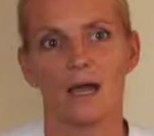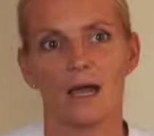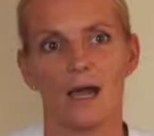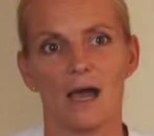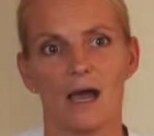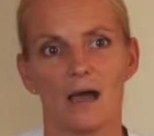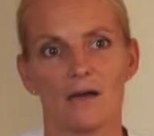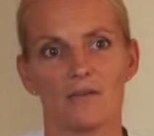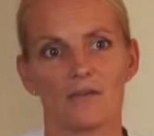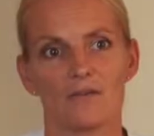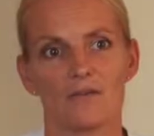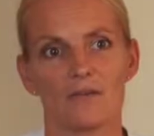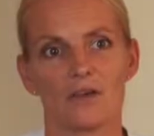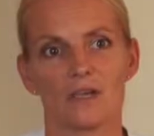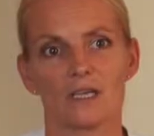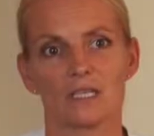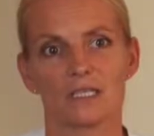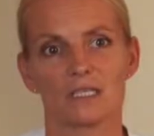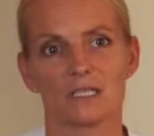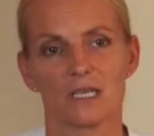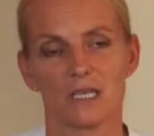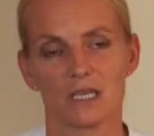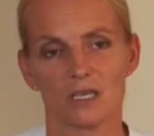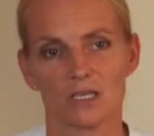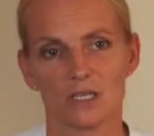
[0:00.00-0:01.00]
I have
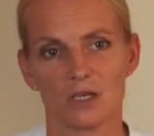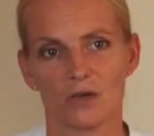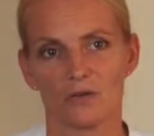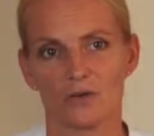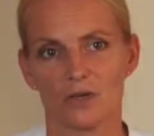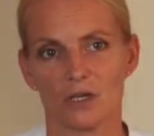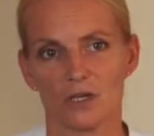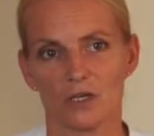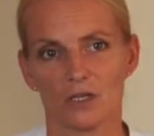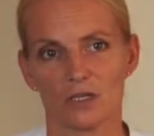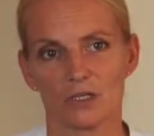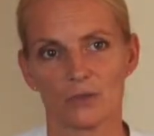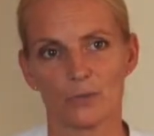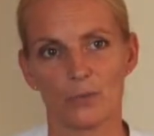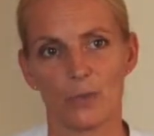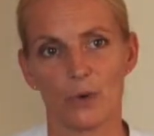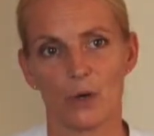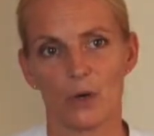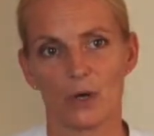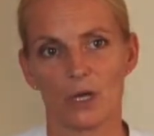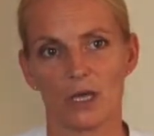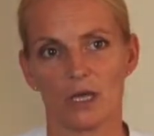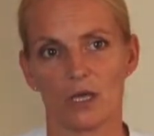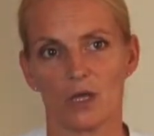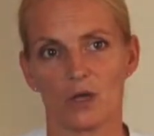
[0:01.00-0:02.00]
a six-year-old
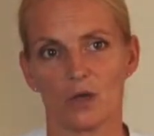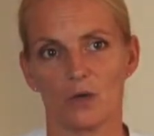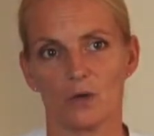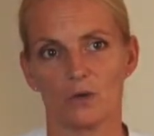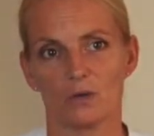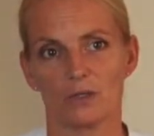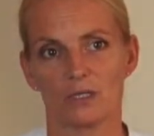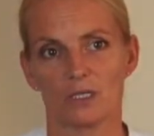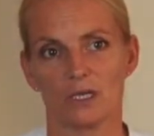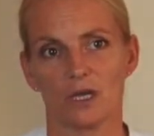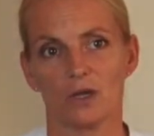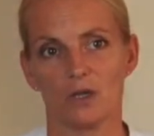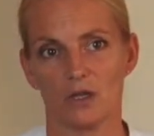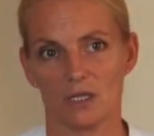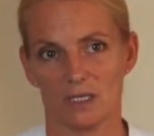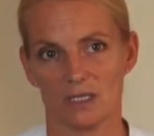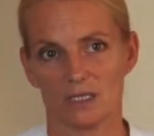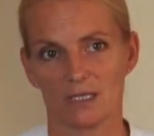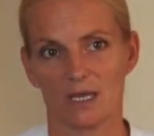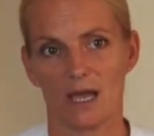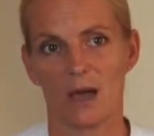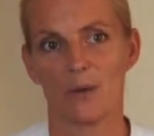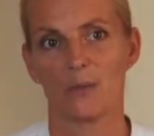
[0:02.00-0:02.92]
boy who's on this